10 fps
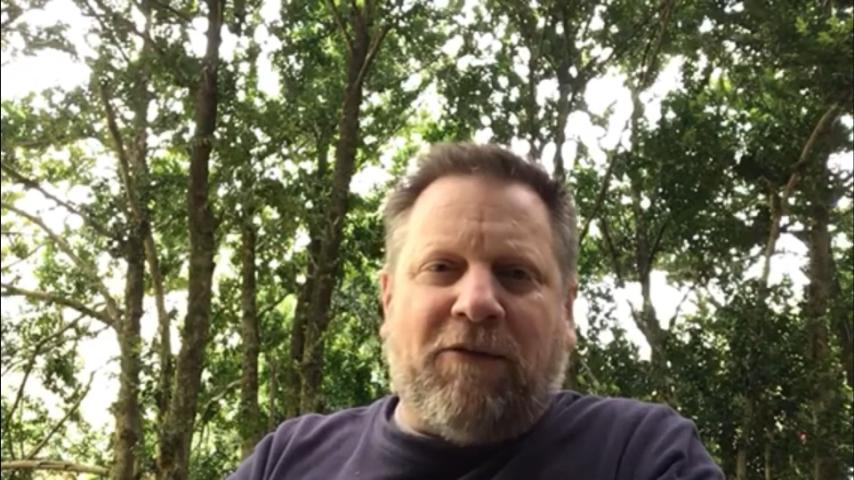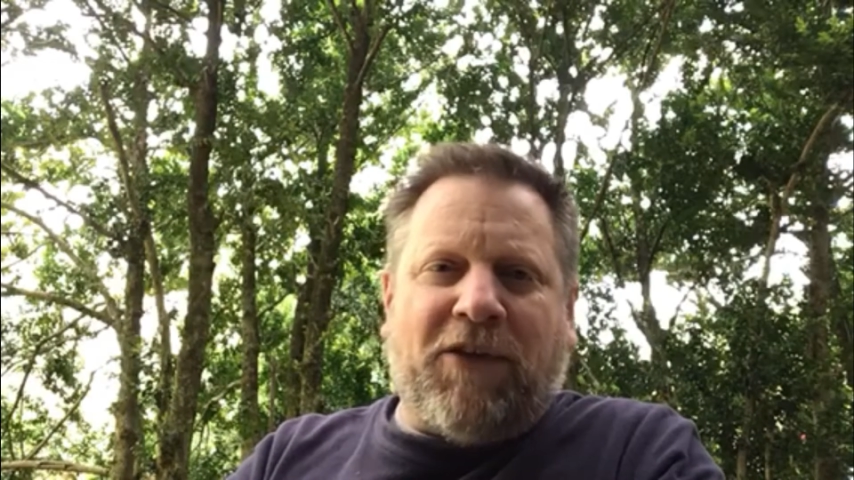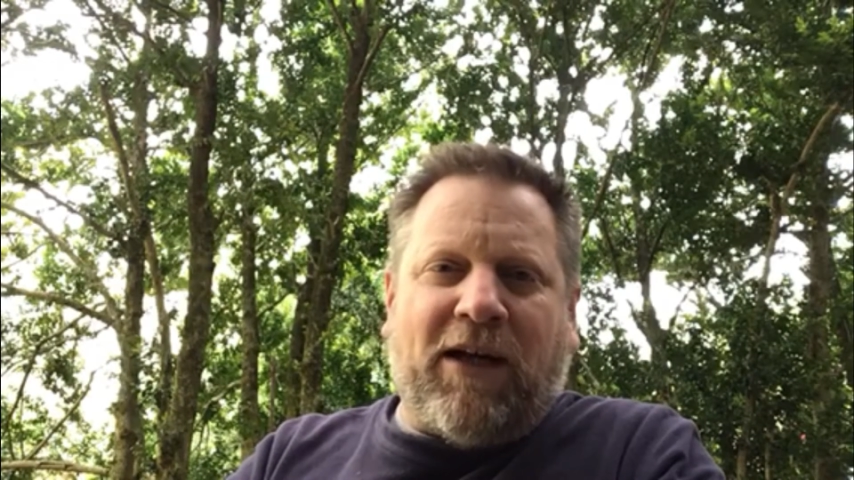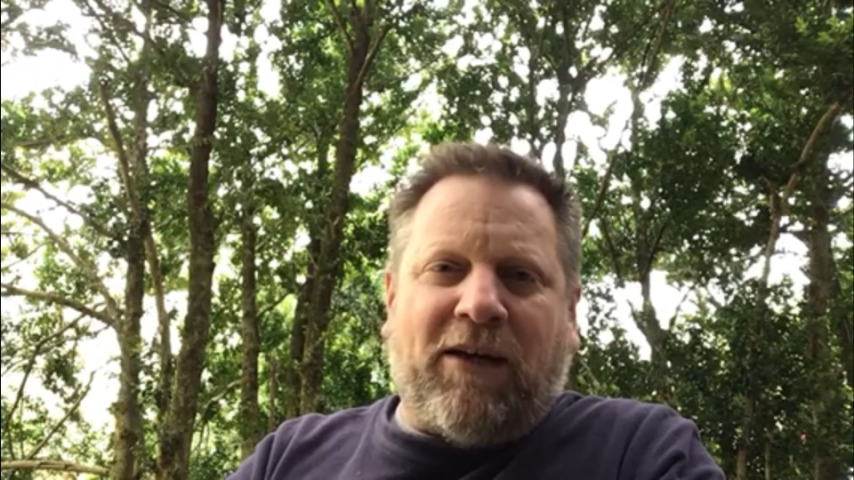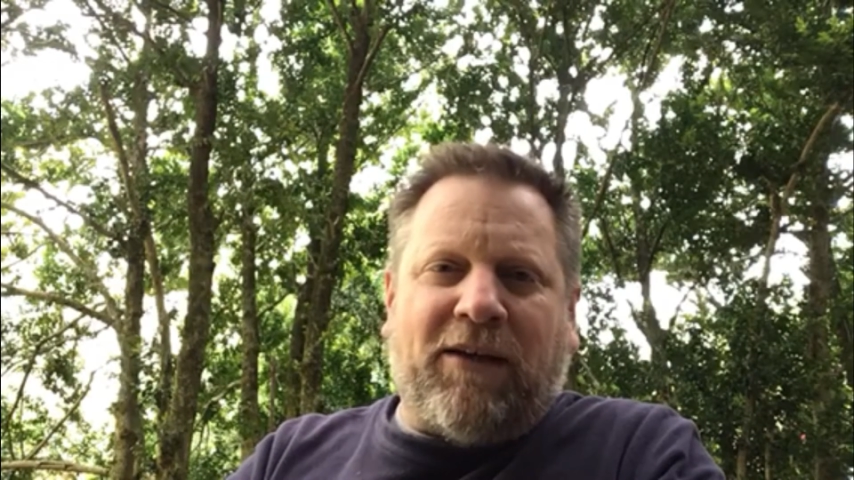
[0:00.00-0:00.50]
of
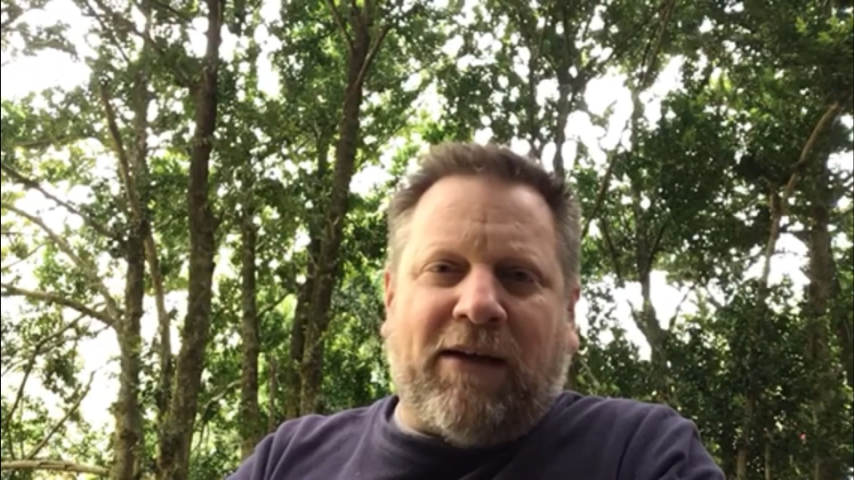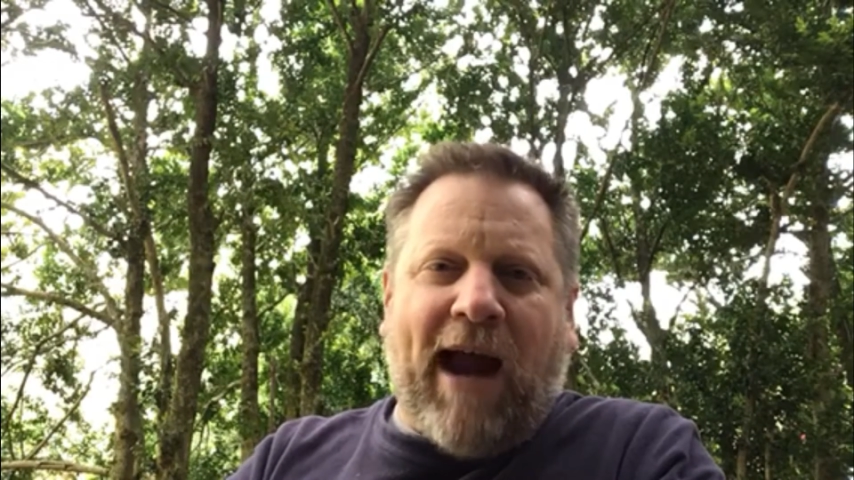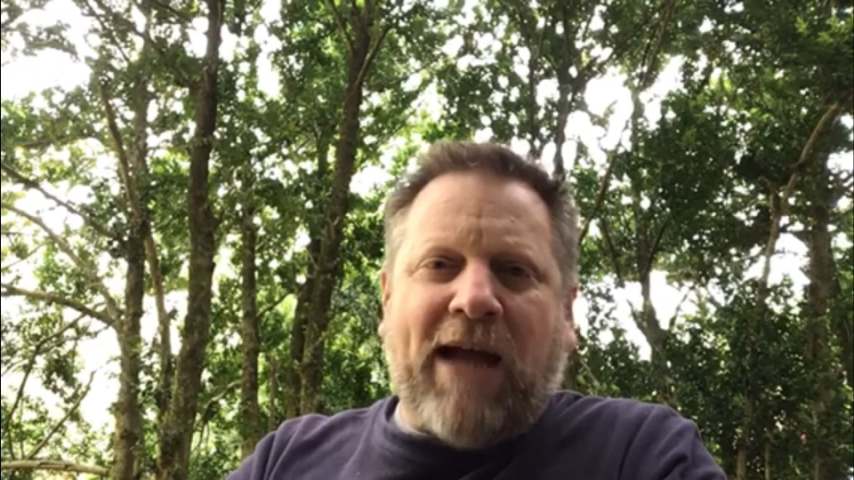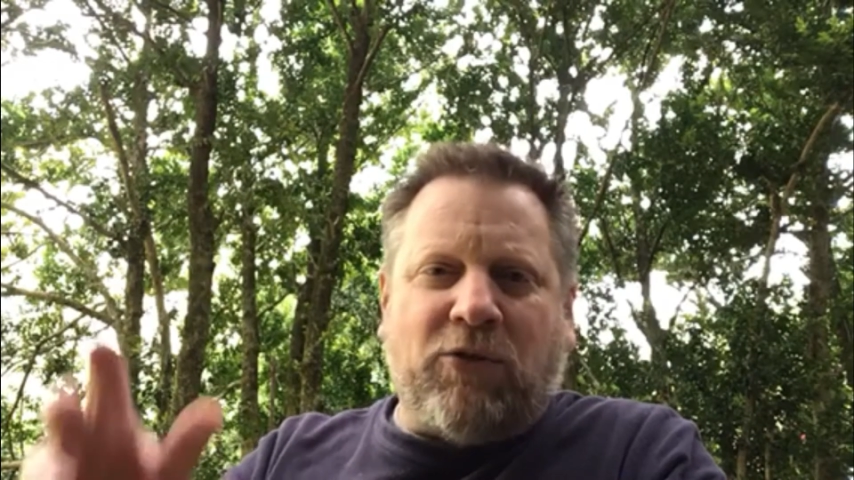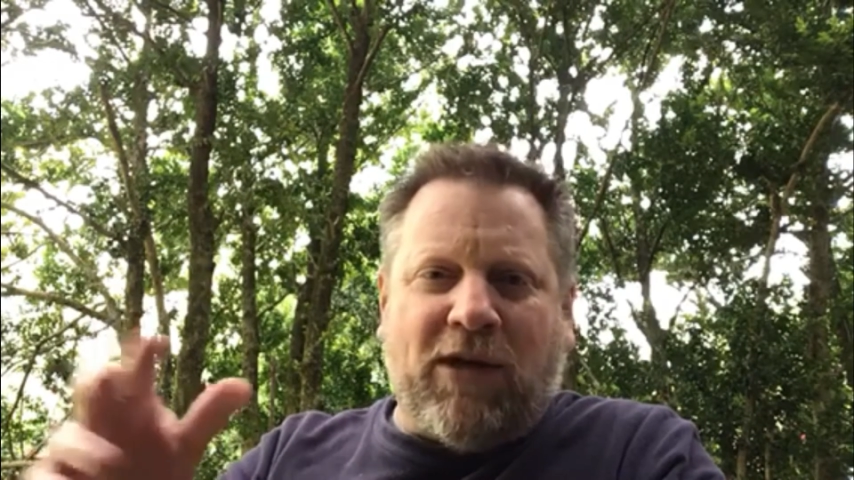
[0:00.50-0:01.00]
their
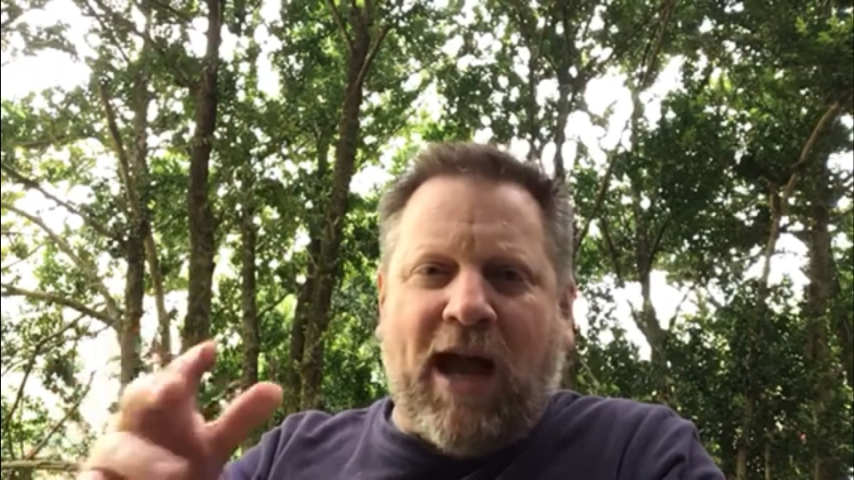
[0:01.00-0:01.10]
actual